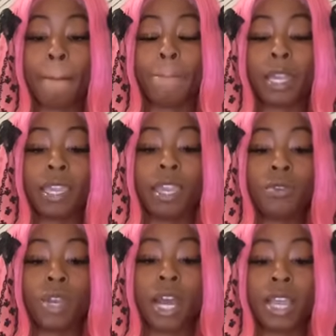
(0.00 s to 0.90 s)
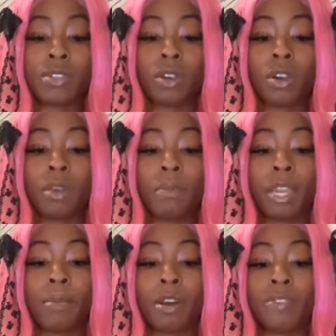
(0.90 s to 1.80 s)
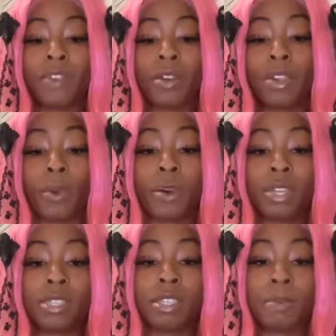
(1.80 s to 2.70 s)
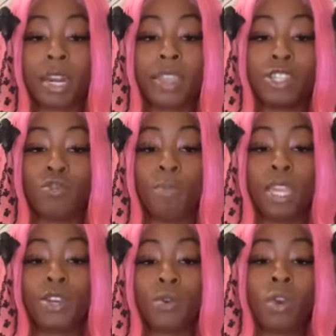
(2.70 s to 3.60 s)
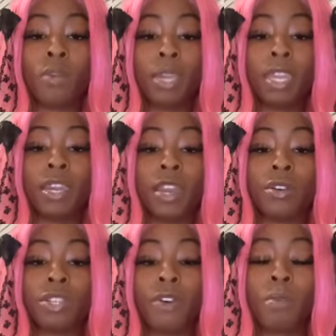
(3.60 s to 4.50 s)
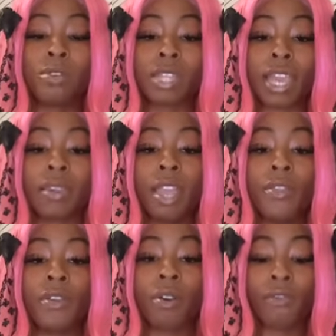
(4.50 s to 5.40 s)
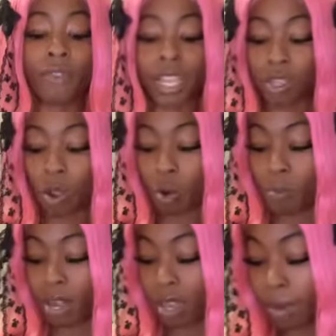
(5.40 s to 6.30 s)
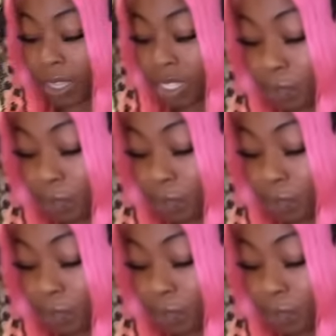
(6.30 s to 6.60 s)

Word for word: again, you guys are going to be coming off as very grounded to somebody that you meet who could be in an energy of almost like they're afraid to open up. Like this